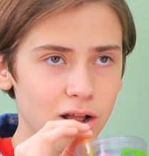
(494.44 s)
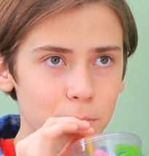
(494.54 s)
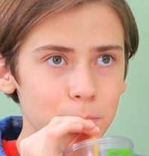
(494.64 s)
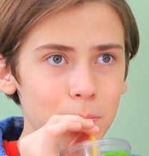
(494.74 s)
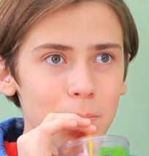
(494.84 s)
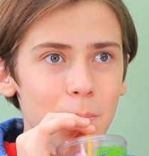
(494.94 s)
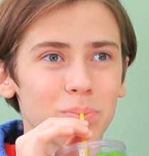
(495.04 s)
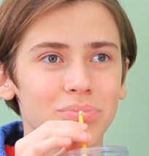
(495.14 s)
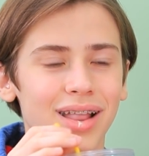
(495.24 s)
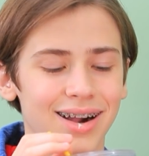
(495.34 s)

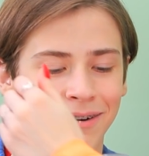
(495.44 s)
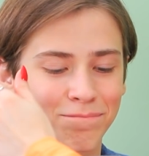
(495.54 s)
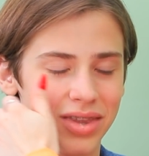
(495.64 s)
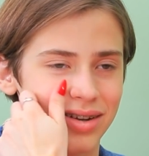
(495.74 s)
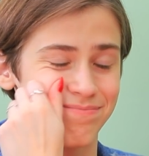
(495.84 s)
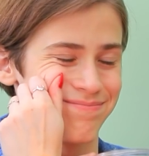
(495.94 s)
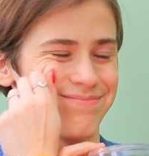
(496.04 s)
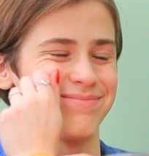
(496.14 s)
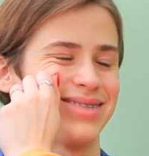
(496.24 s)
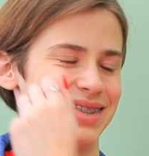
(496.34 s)
Mmm!
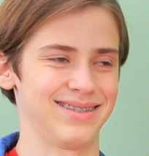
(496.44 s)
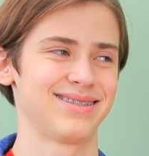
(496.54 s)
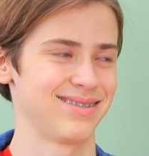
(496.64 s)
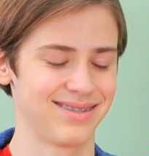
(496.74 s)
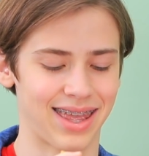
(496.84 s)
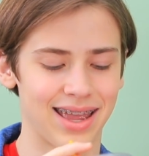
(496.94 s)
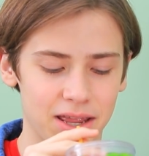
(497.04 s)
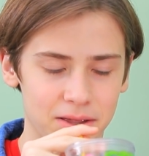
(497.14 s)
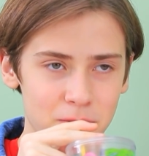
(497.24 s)
Delicious! Drink up!